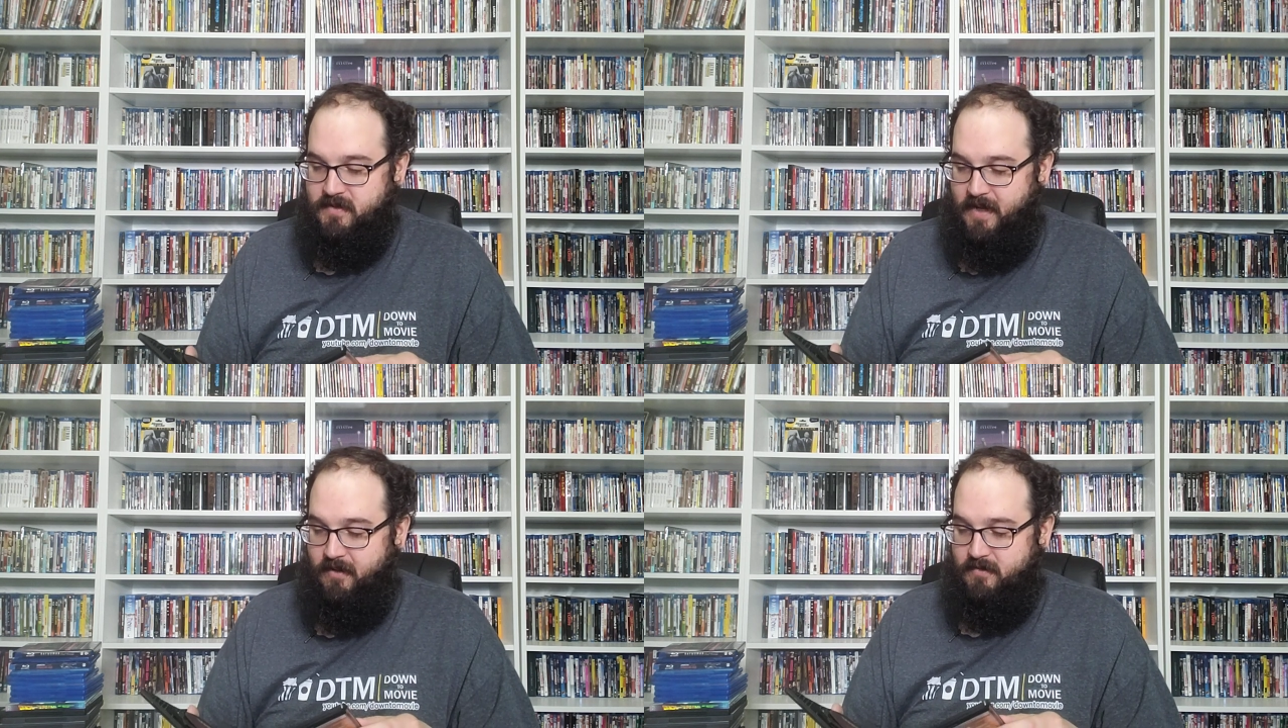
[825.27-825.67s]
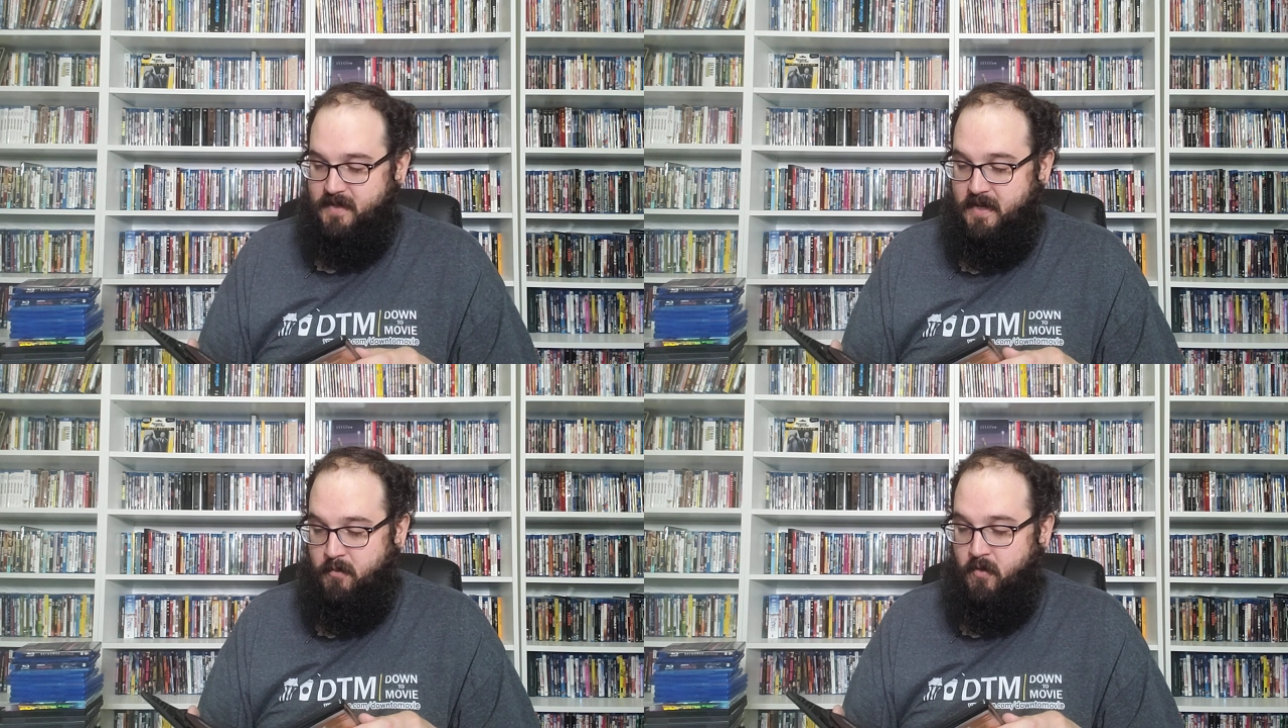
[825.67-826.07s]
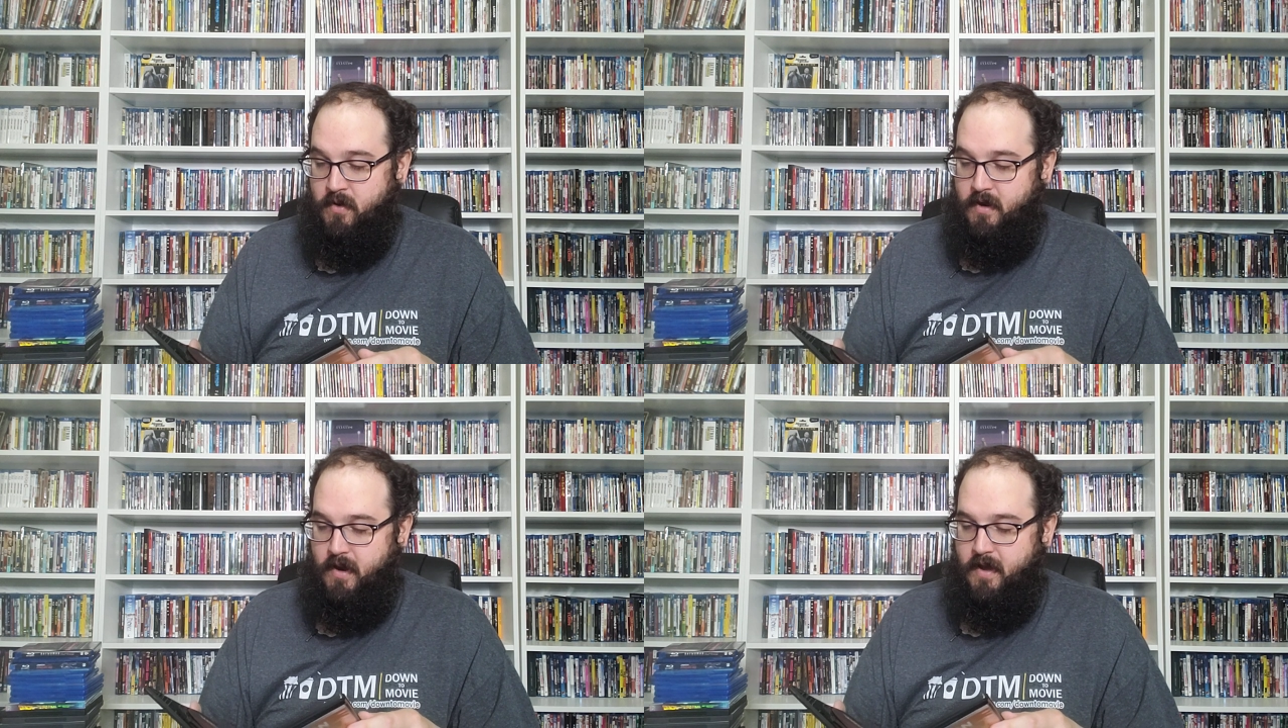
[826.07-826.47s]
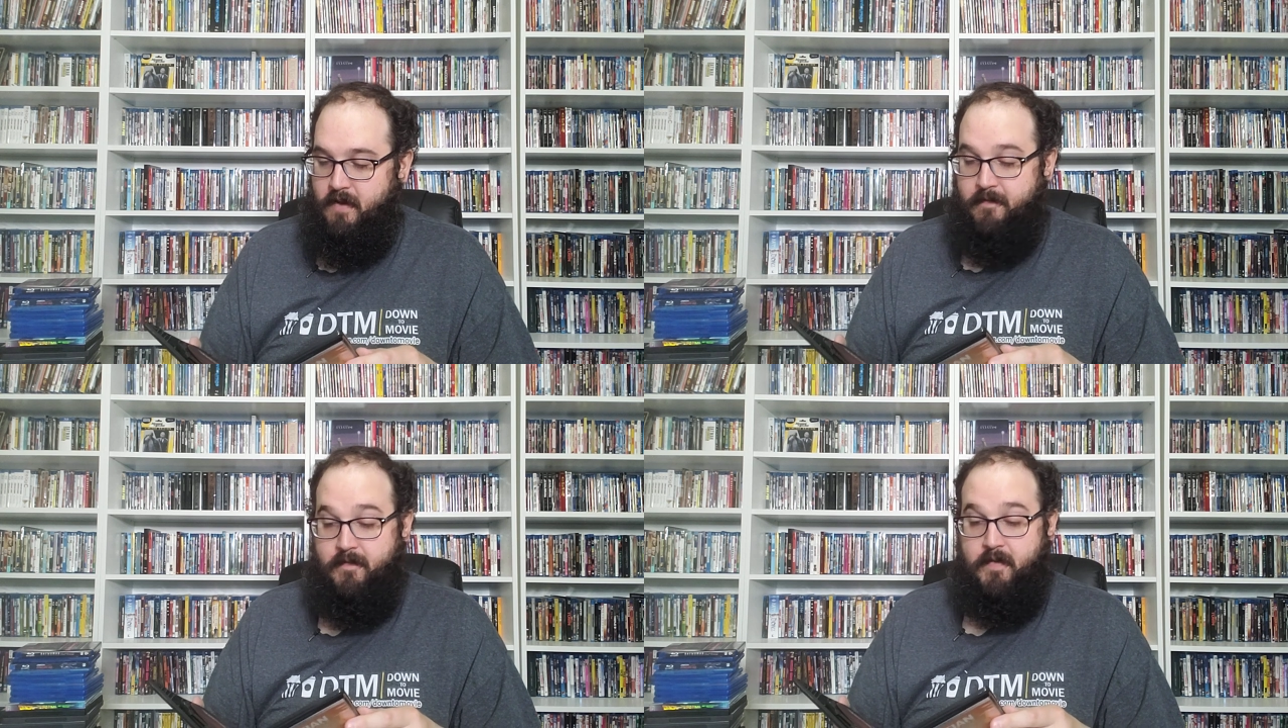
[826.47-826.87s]
titles anymore
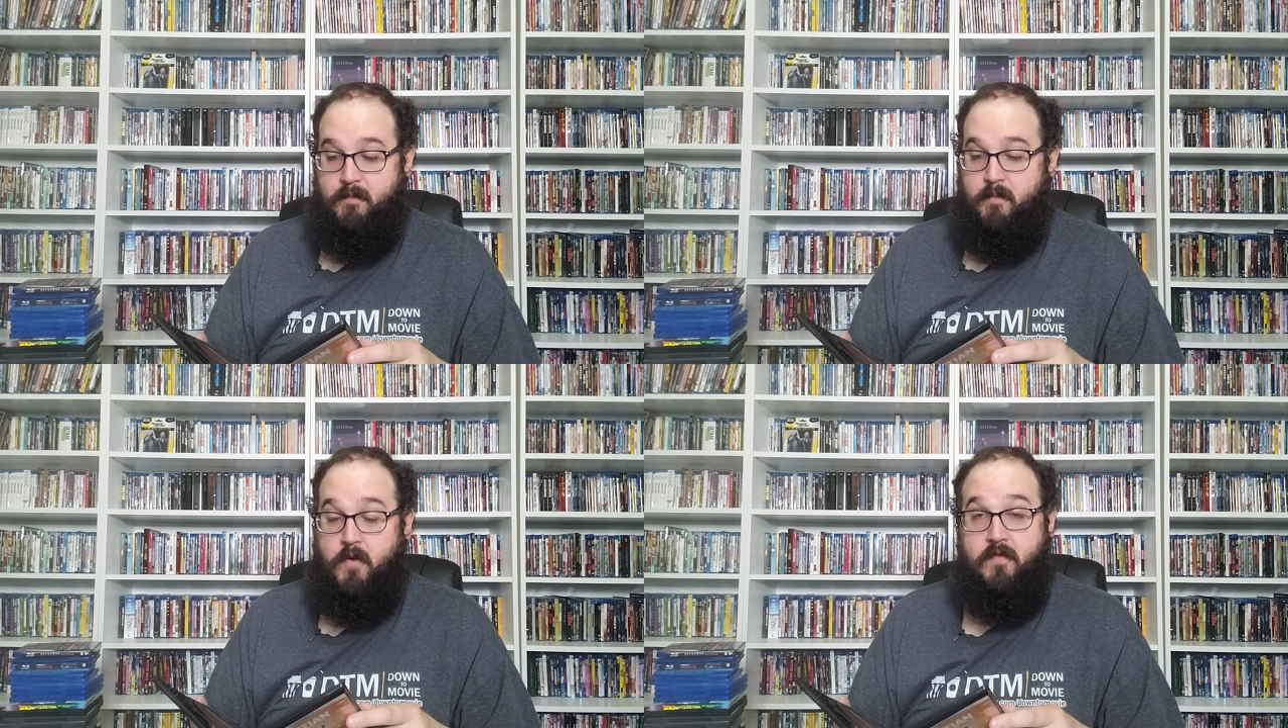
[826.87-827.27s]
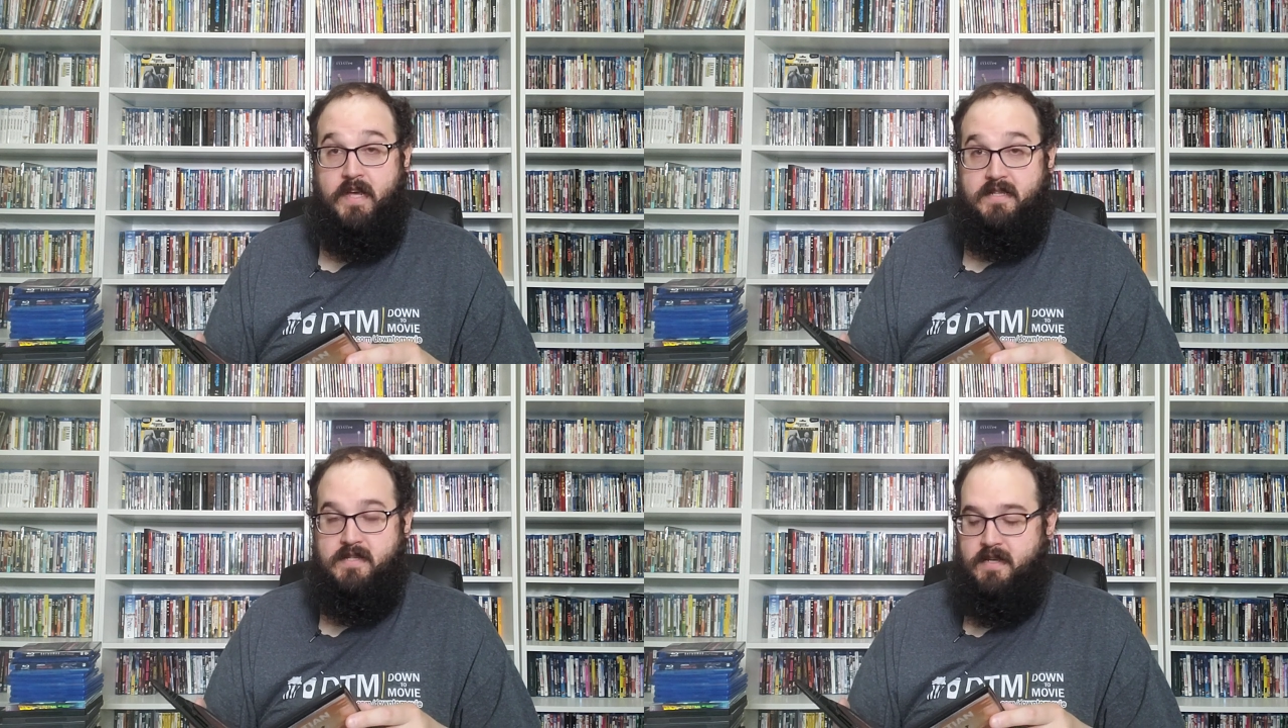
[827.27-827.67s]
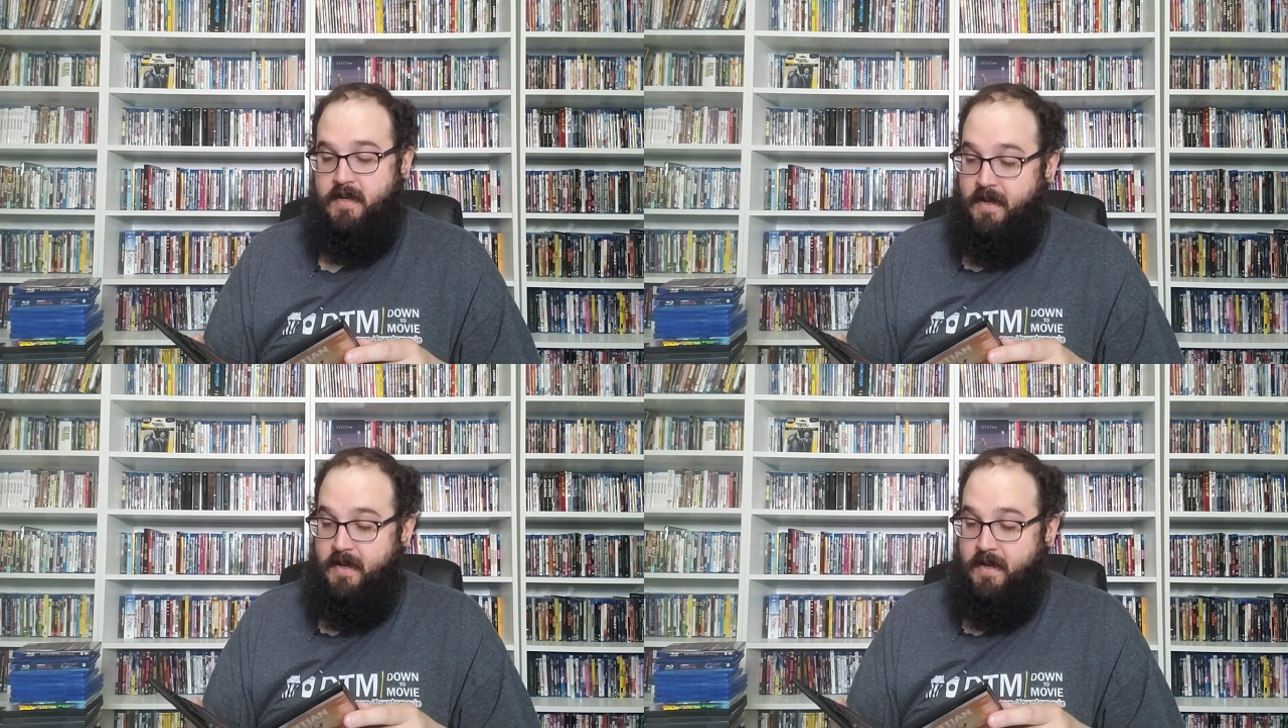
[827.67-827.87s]
of movies.